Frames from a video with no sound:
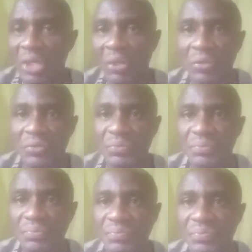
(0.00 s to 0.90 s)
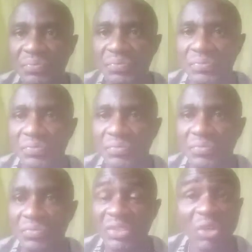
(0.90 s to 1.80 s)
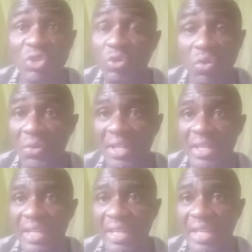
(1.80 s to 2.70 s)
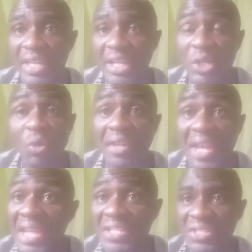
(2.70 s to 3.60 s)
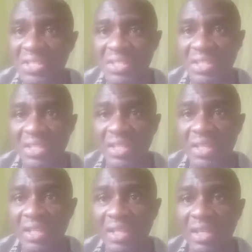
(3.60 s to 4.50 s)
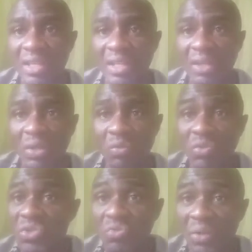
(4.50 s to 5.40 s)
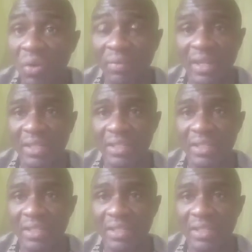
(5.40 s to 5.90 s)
God. Don't worry, your case will soon be over.